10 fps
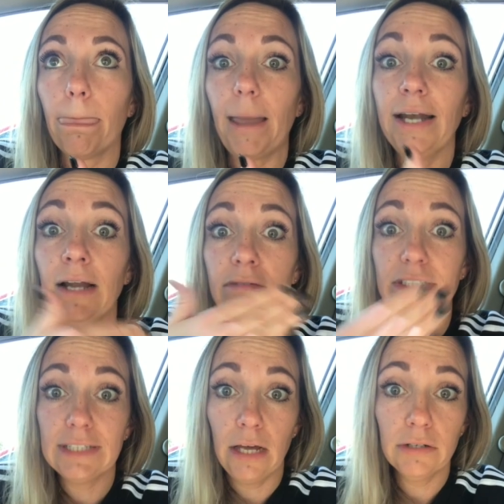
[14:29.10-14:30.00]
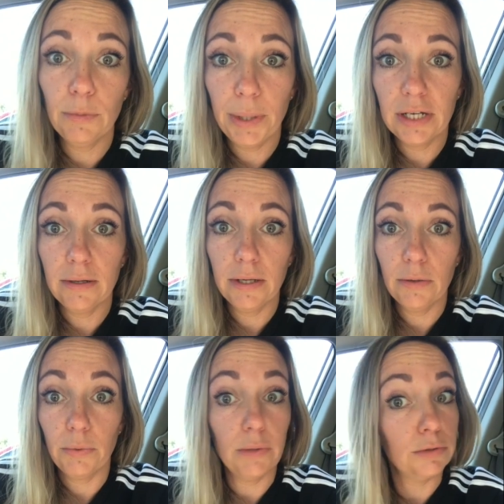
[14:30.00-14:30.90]
I didn't have to tell anybody
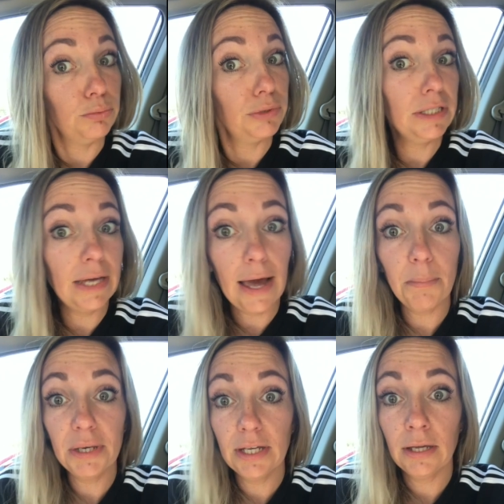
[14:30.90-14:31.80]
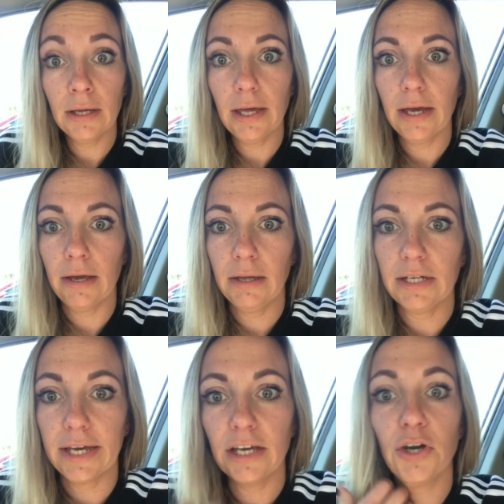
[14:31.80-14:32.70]
what was really happening, and
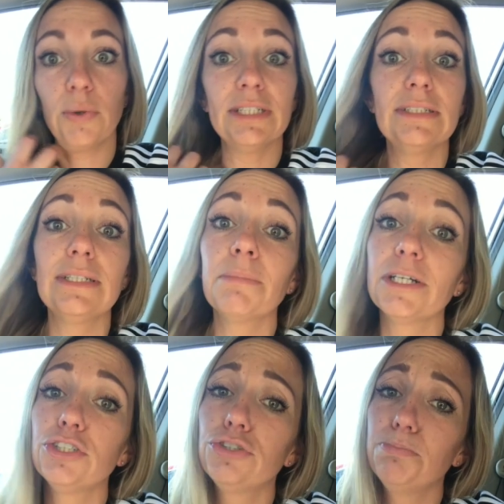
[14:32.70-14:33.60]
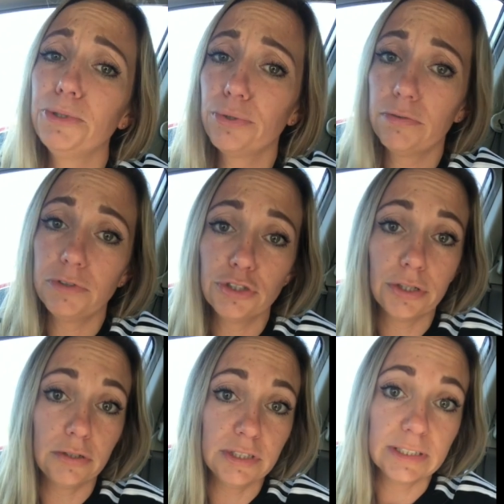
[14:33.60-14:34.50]
I can go and see my beautiful
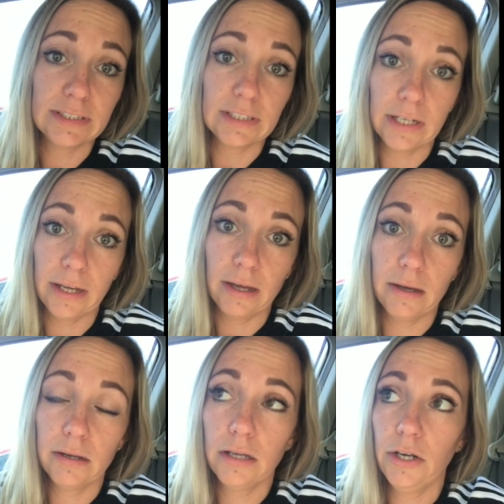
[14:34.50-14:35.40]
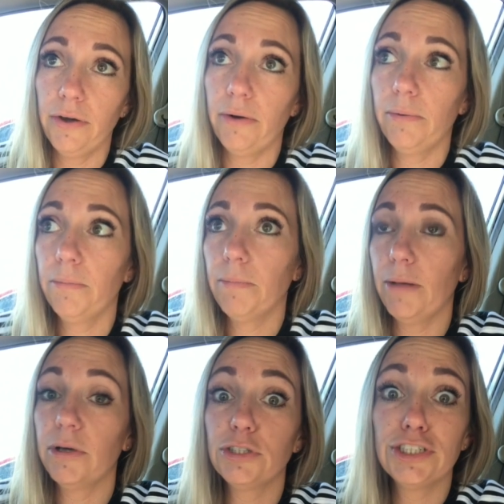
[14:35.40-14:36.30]
children sing, you know,
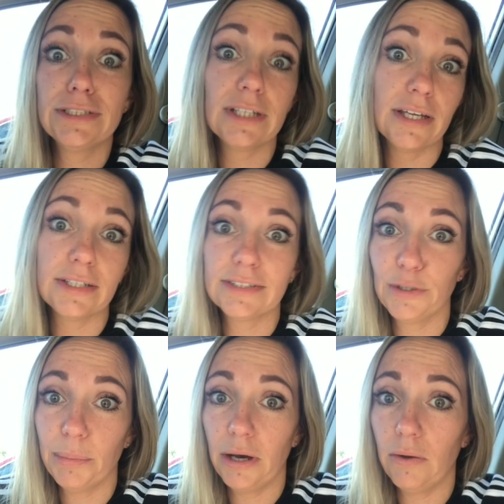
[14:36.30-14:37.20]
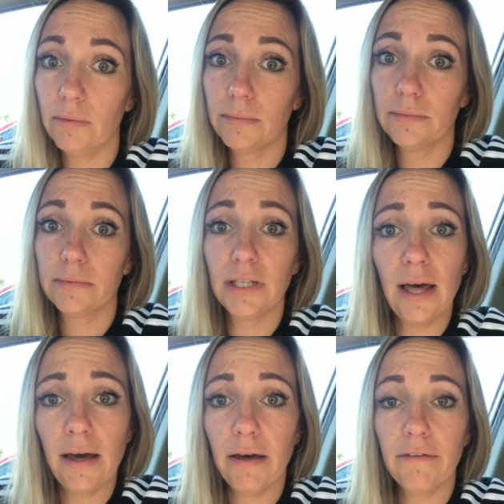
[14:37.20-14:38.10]
about Jesus and about
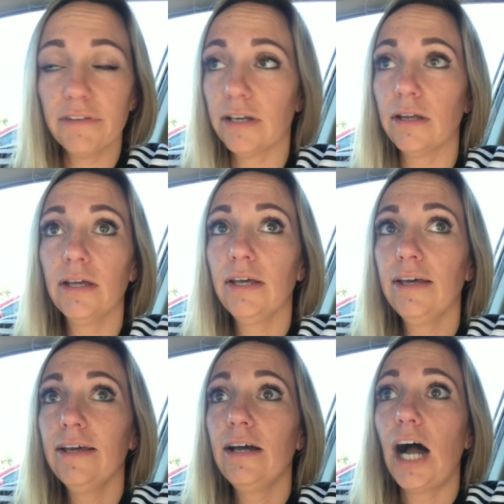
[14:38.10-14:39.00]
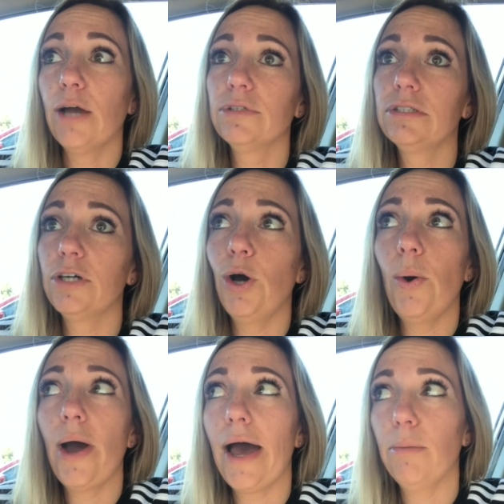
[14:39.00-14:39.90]
love, and I was
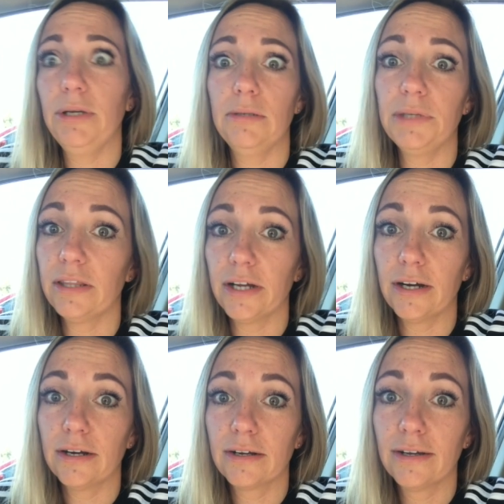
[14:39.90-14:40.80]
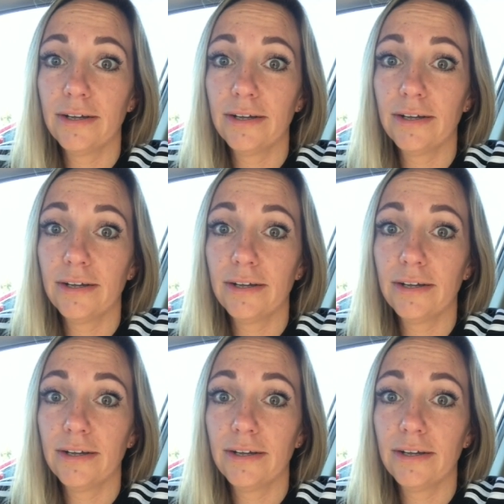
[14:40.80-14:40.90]
so happy to be there.